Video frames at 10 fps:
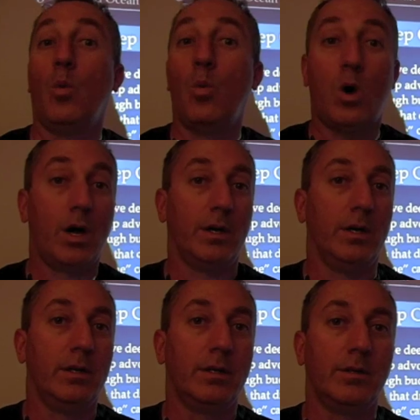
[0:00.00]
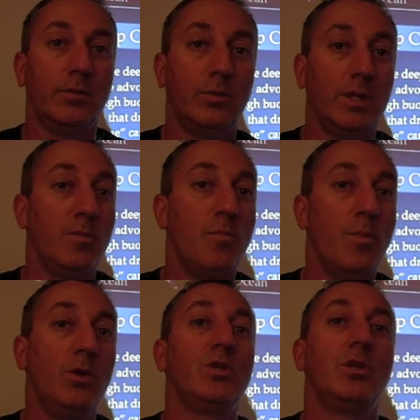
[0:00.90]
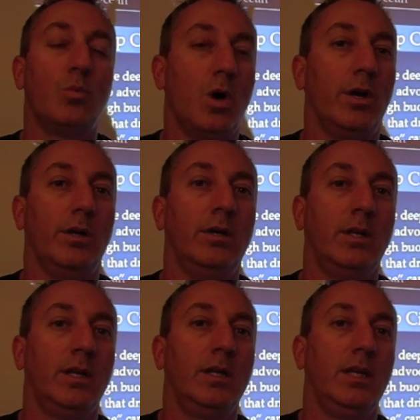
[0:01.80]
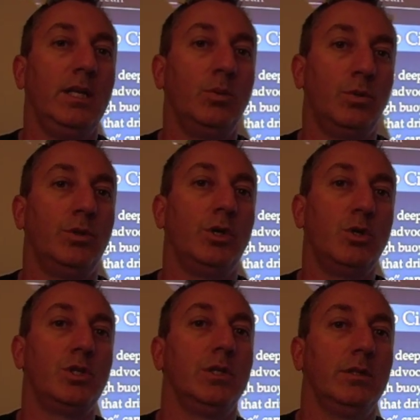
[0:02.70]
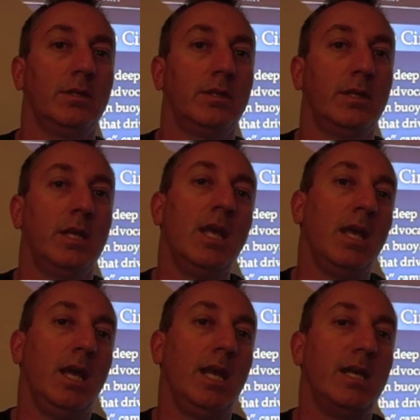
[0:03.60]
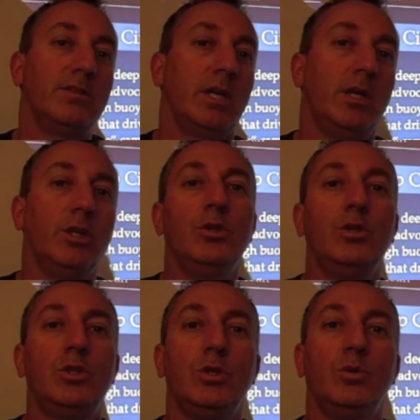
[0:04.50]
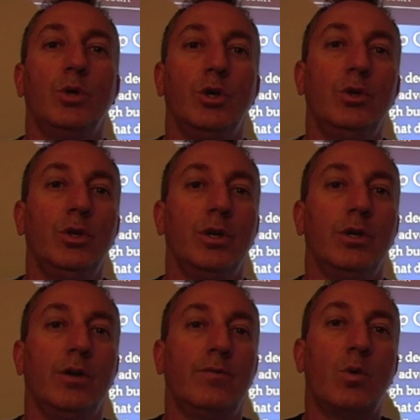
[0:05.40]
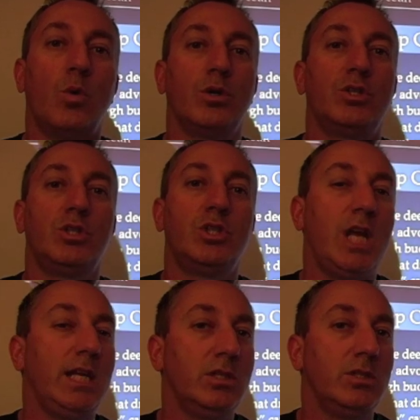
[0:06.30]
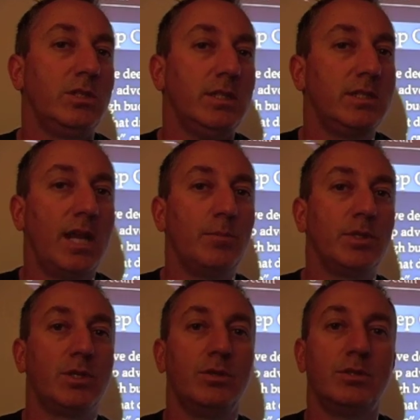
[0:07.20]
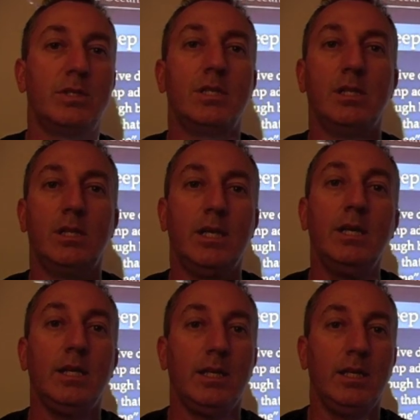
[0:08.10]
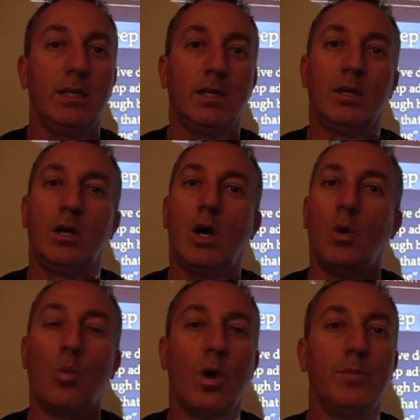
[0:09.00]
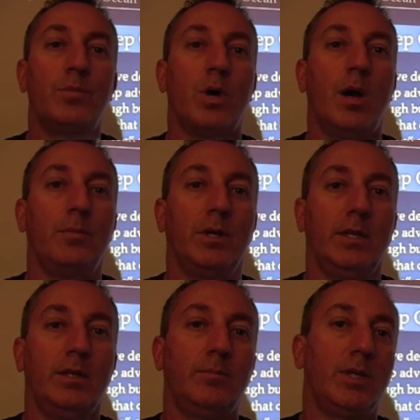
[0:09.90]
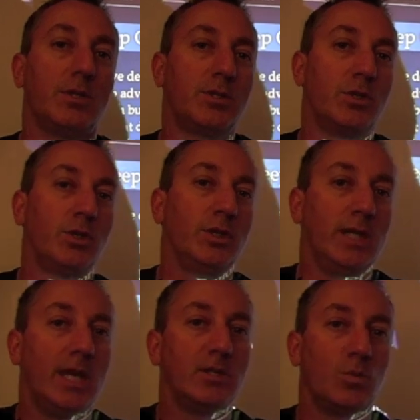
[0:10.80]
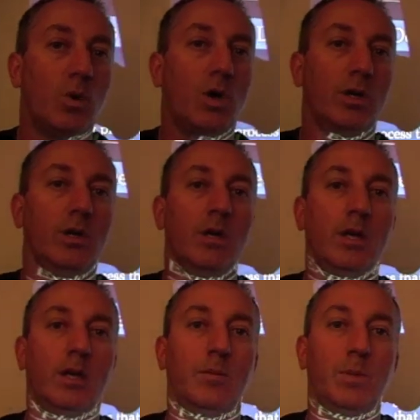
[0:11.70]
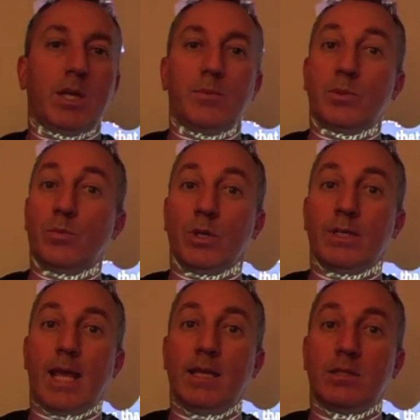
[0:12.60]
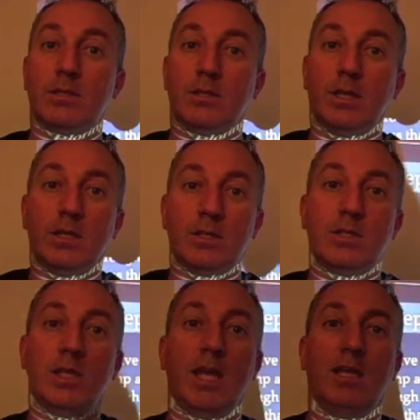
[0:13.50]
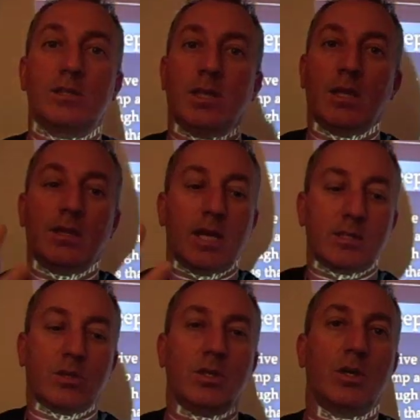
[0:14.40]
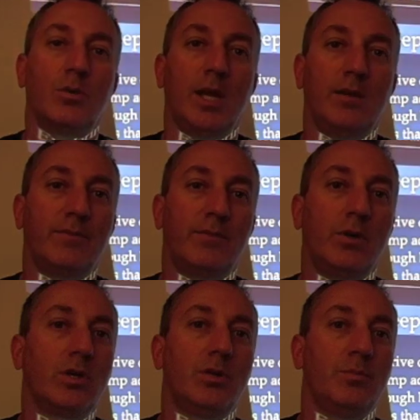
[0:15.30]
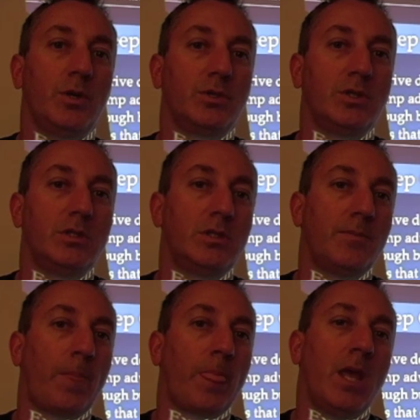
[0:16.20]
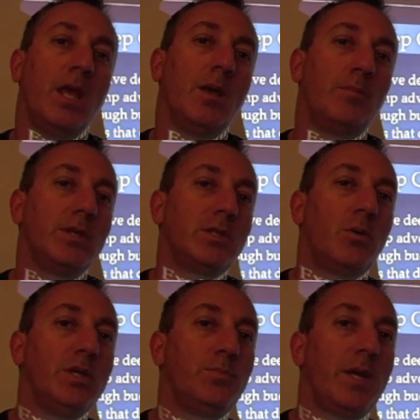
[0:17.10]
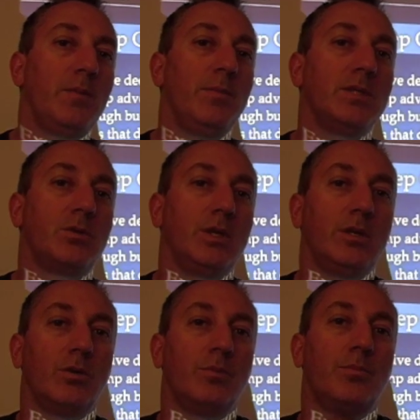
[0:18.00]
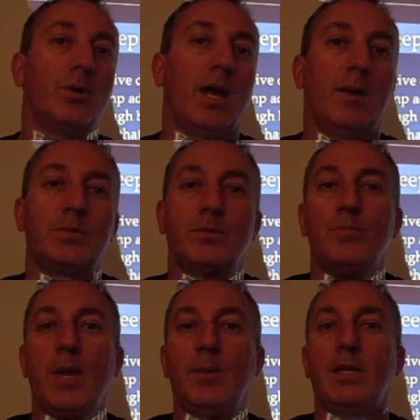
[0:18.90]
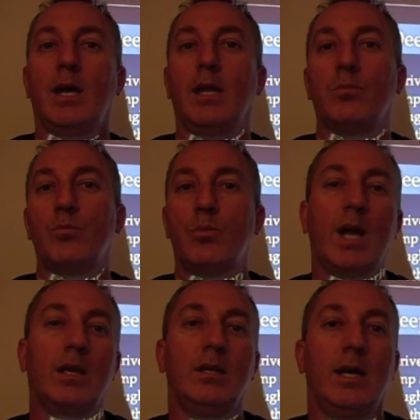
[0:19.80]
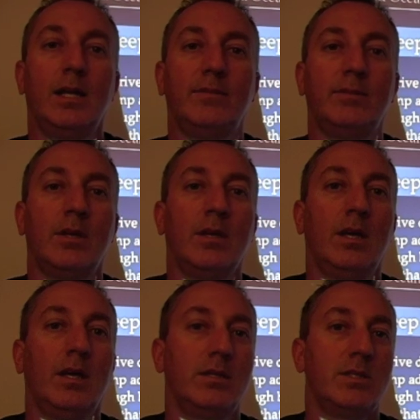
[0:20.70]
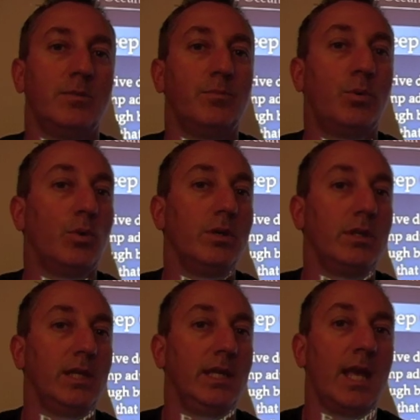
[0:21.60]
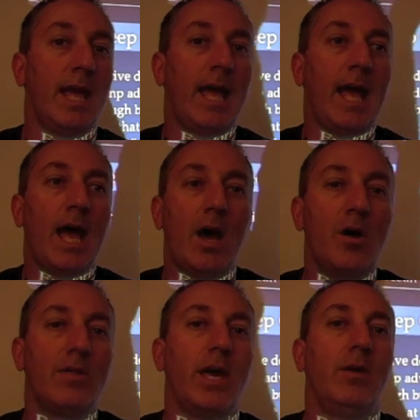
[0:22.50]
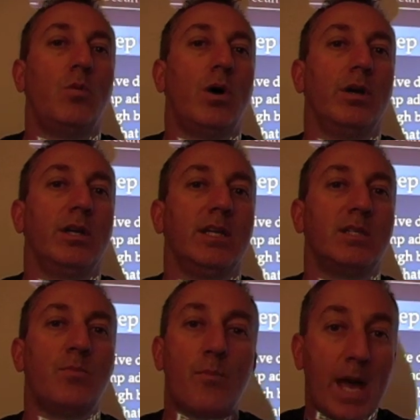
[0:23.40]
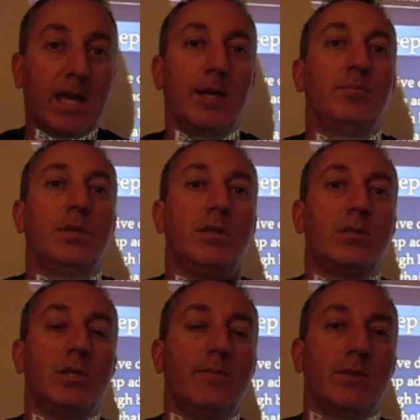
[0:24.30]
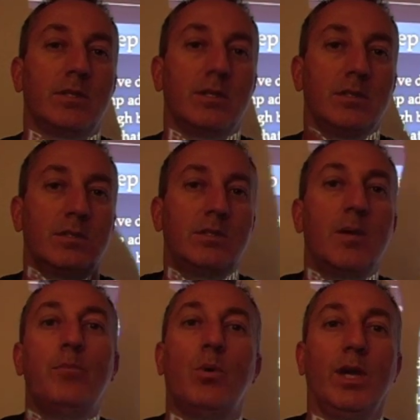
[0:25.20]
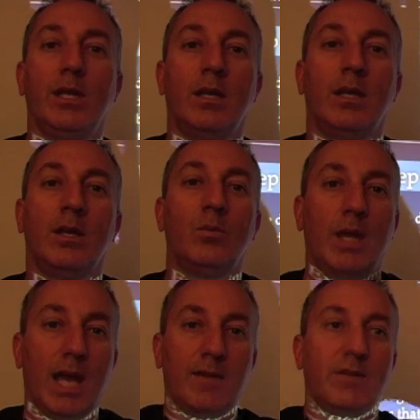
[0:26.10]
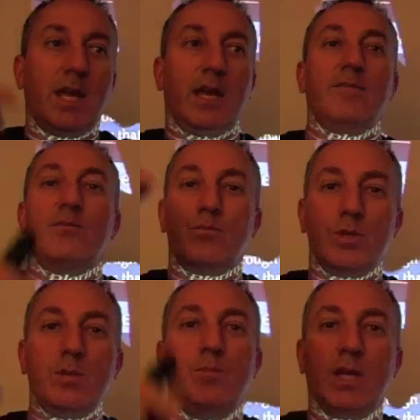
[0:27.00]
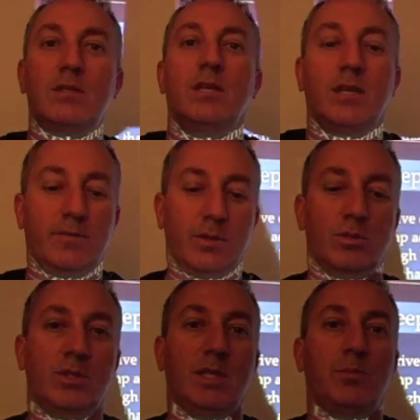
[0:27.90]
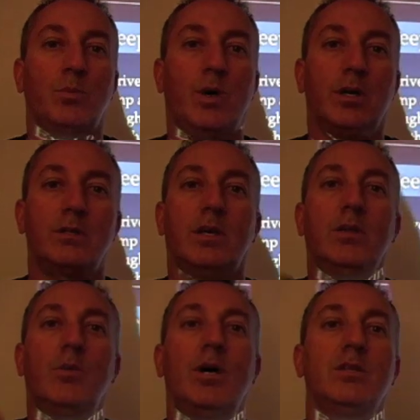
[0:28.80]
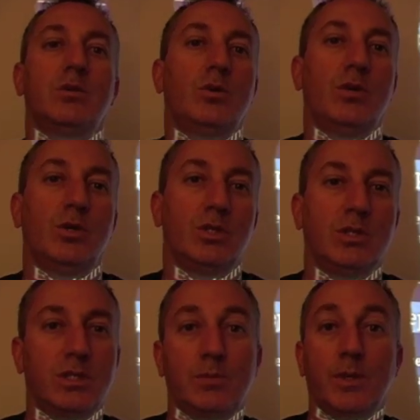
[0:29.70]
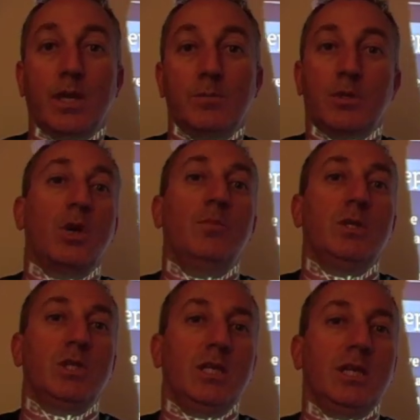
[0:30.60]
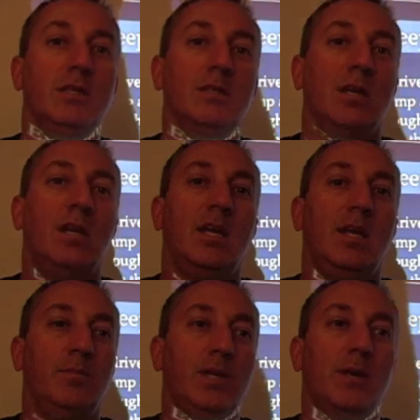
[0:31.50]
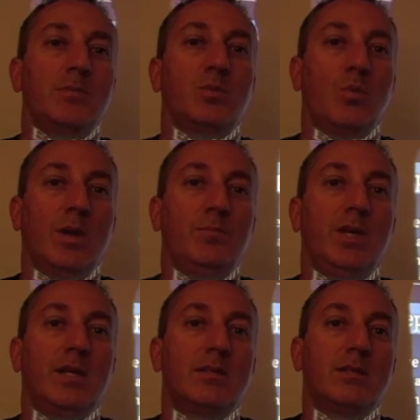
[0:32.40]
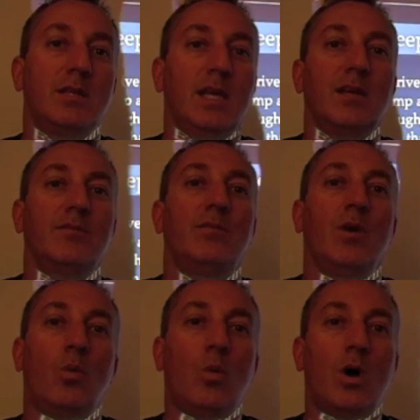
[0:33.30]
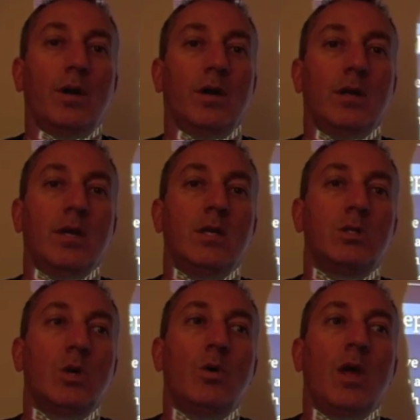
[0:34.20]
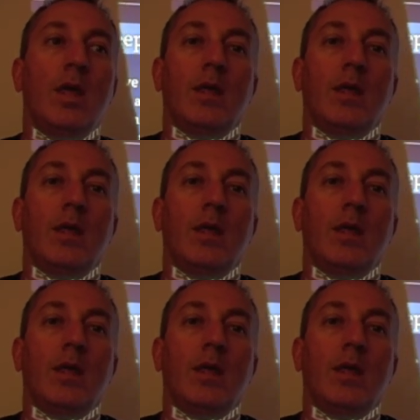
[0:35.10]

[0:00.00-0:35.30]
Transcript: water, really most of the water, in the world ocean? And as I alluded to earlier, of course, changes in temperature and salinity are one property, because certainly as water becomes more dense and sinks, that's going to create vertical motions but it's always been a mystery, or perhaps maybe not recognized as importantly, how that water gets back up to the surface, because at some point we have to have remixing of those deeper waters, otherwise the whole ocean just becomes homogeneous and becomes one big sink of water. So